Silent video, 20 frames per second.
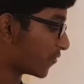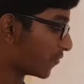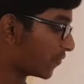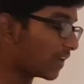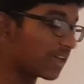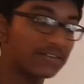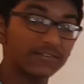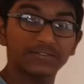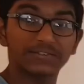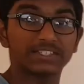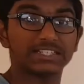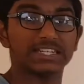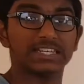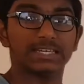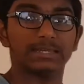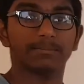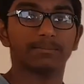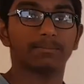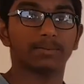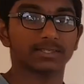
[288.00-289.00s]

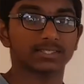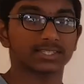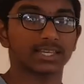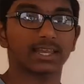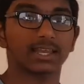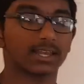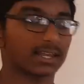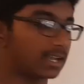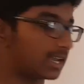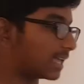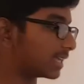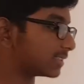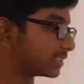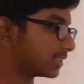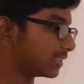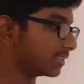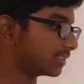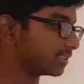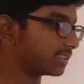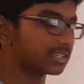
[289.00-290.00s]
50% less
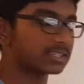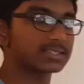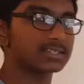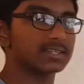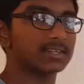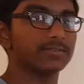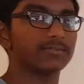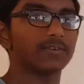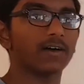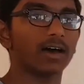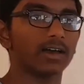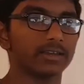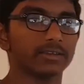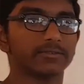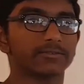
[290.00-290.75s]
than 65.